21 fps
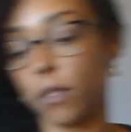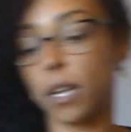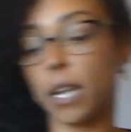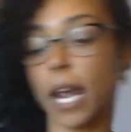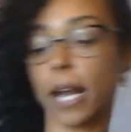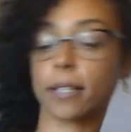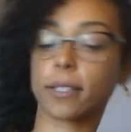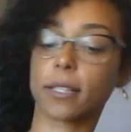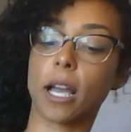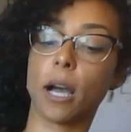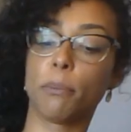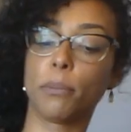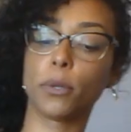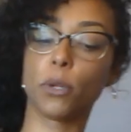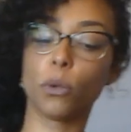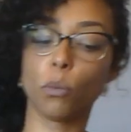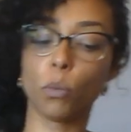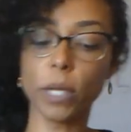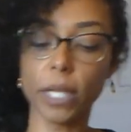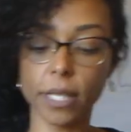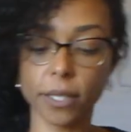the next couple
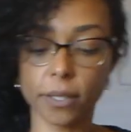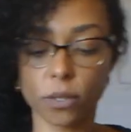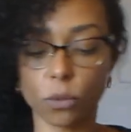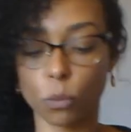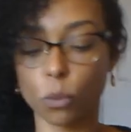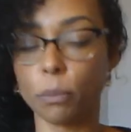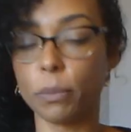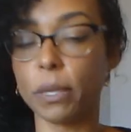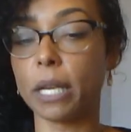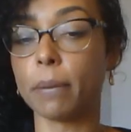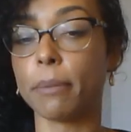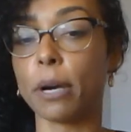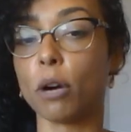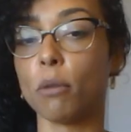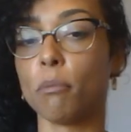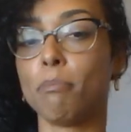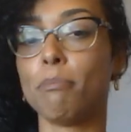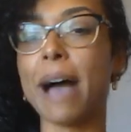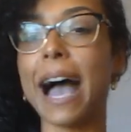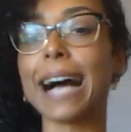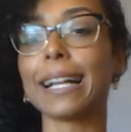of weeks will be
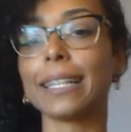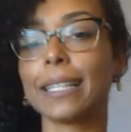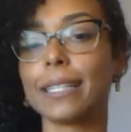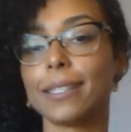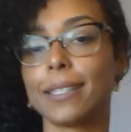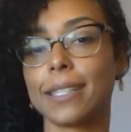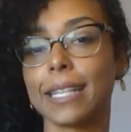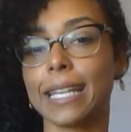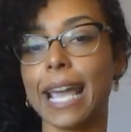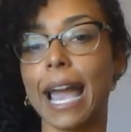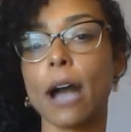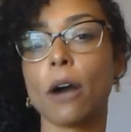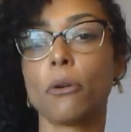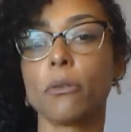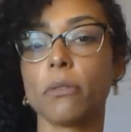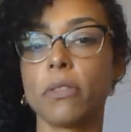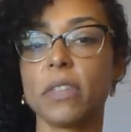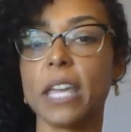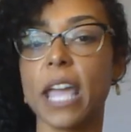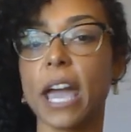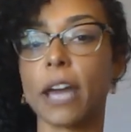about balancing
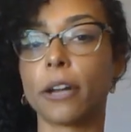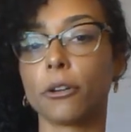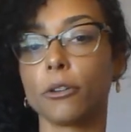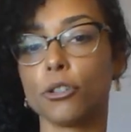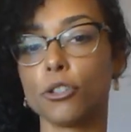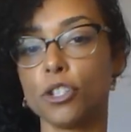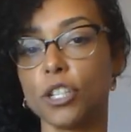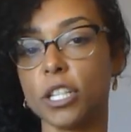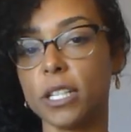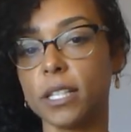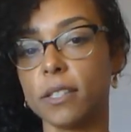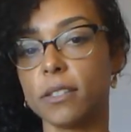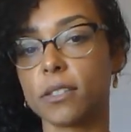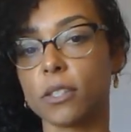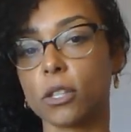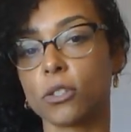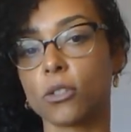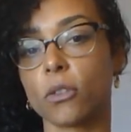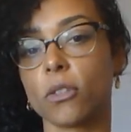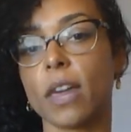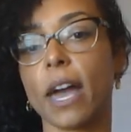out the energies
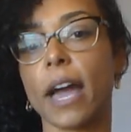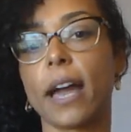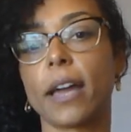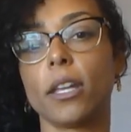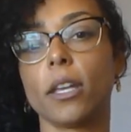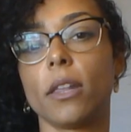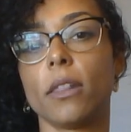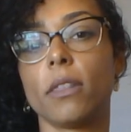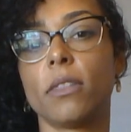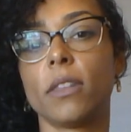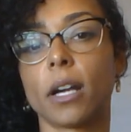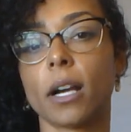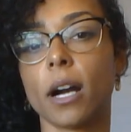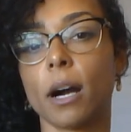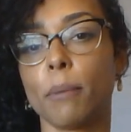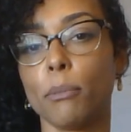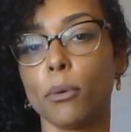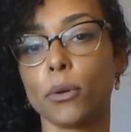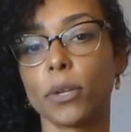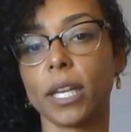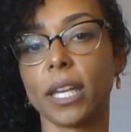so that the
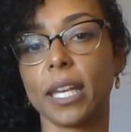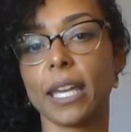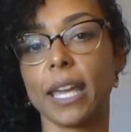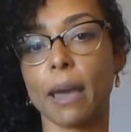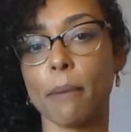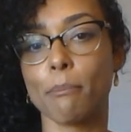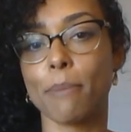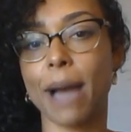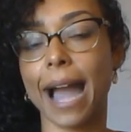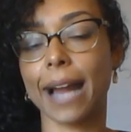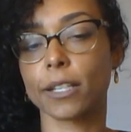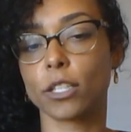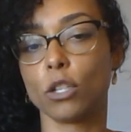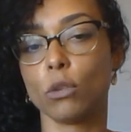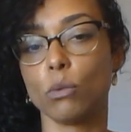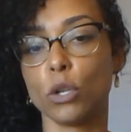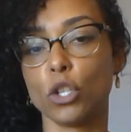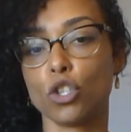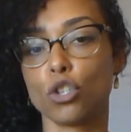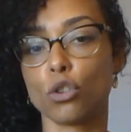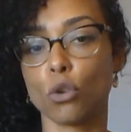couple can get back to
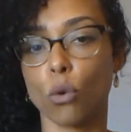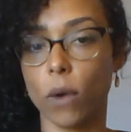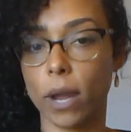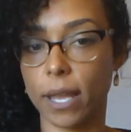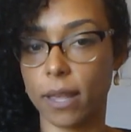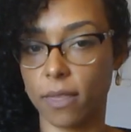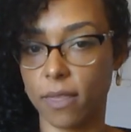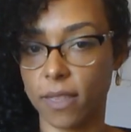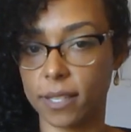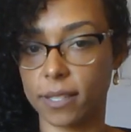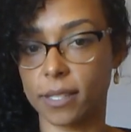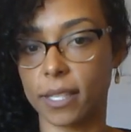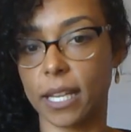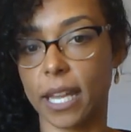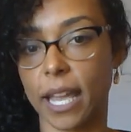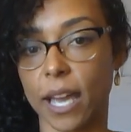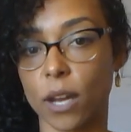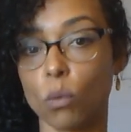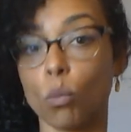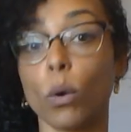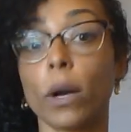enjoying this
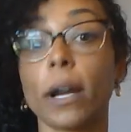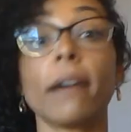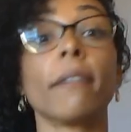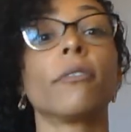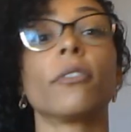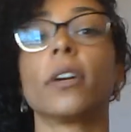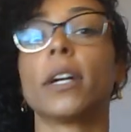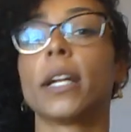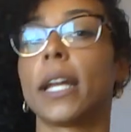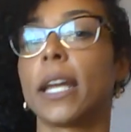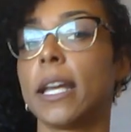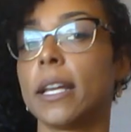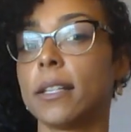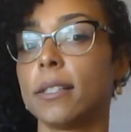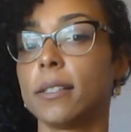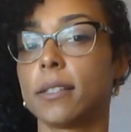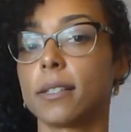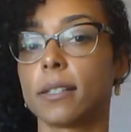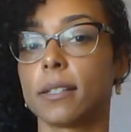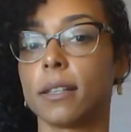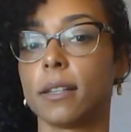again, whatever it
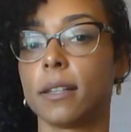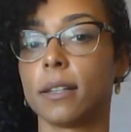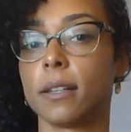is.